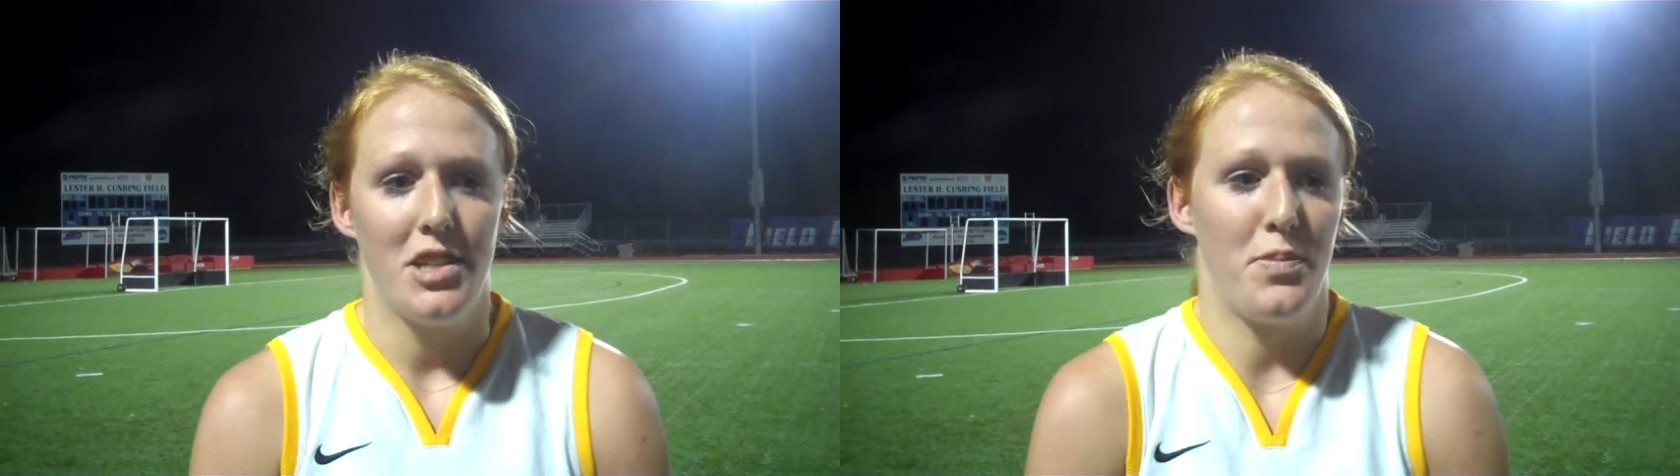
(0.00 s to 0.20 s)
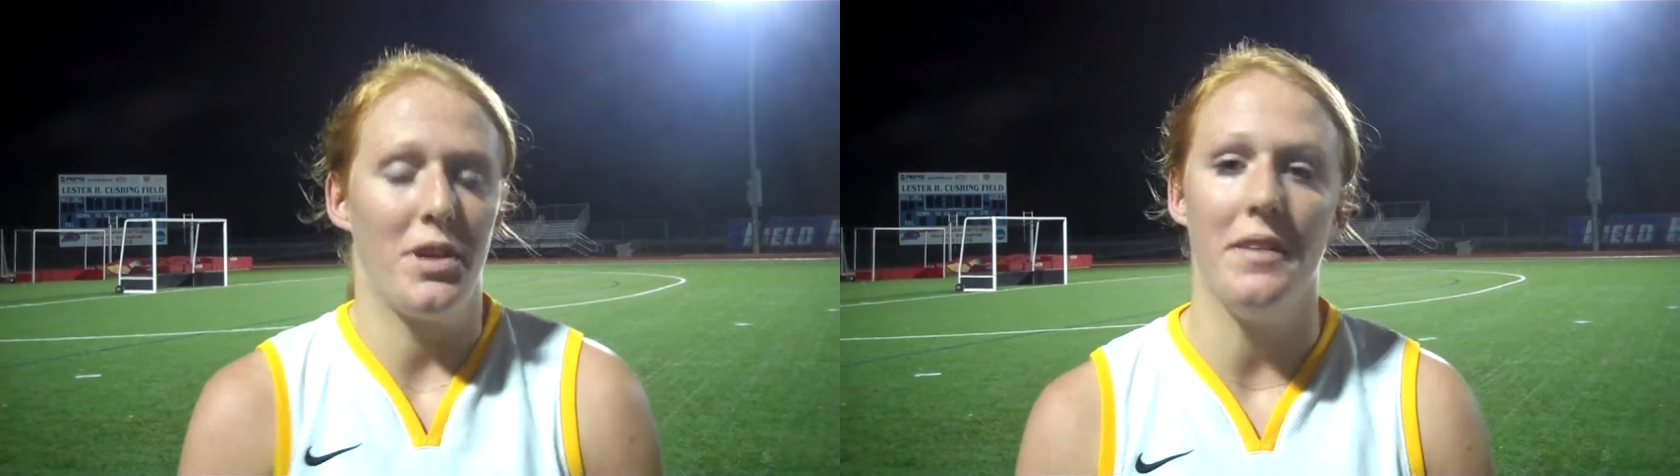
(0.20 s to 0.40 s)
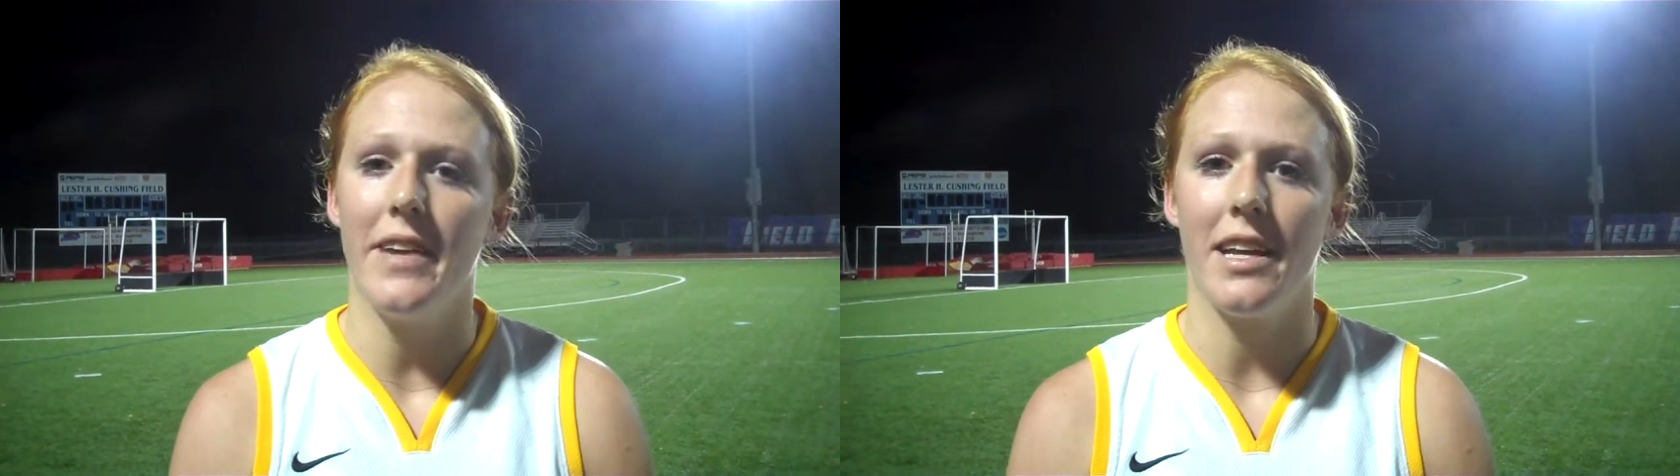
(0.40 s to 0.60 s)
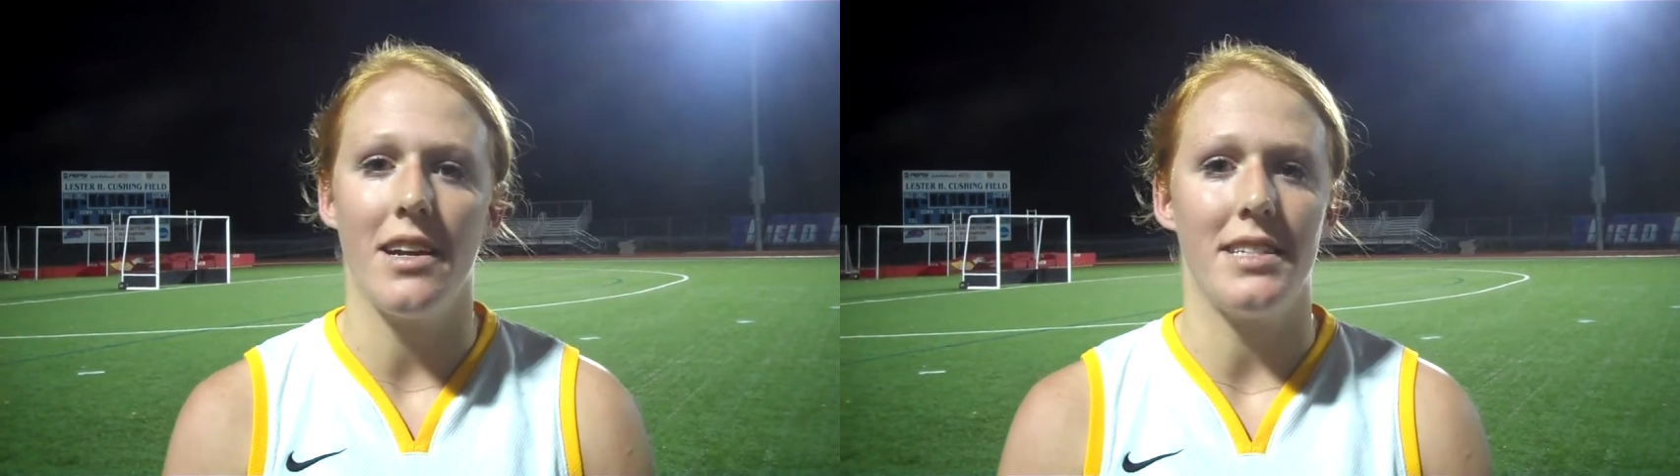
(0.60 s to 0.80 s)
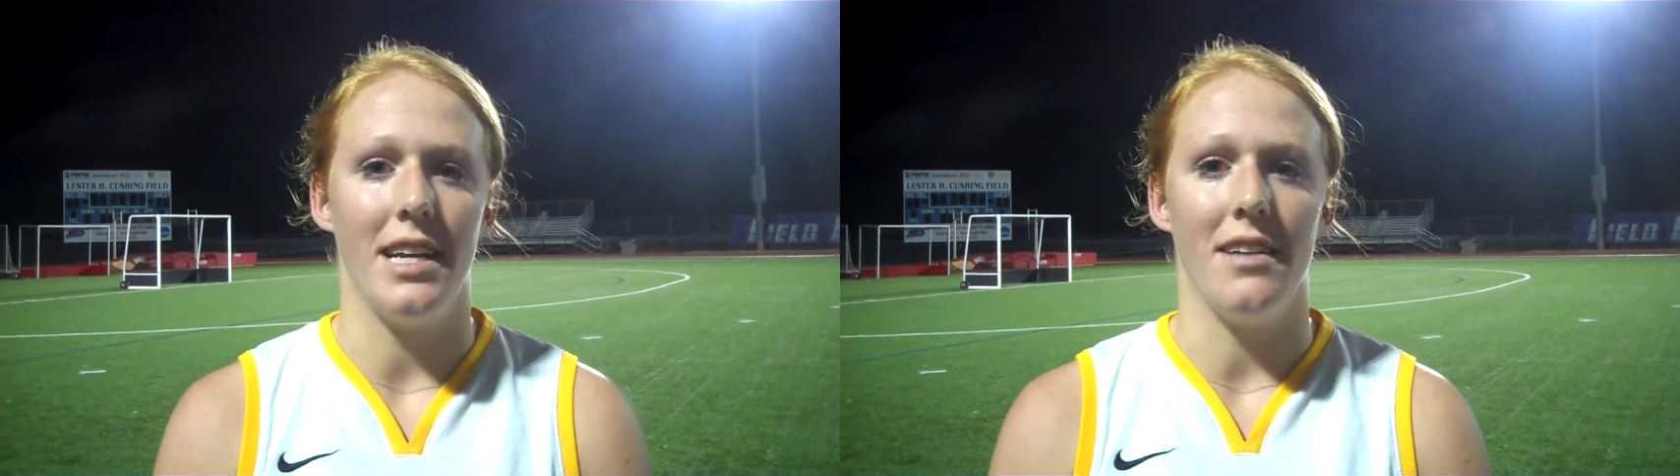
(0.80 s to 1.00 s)
Just believing in
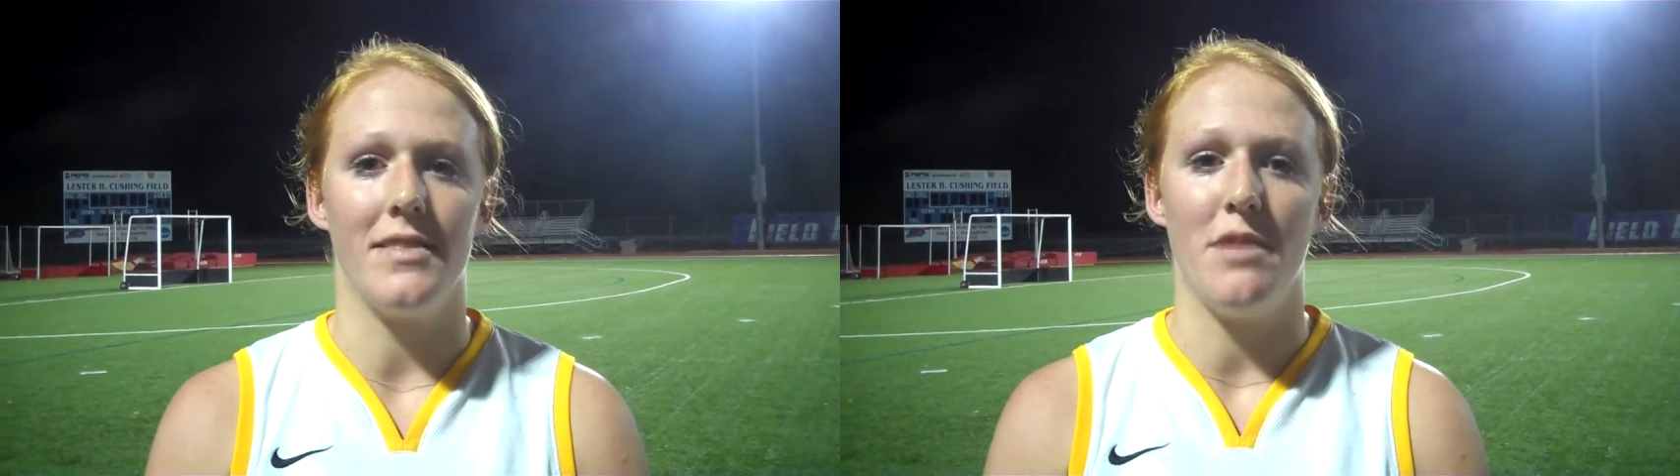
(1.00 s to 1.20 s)
ourselves.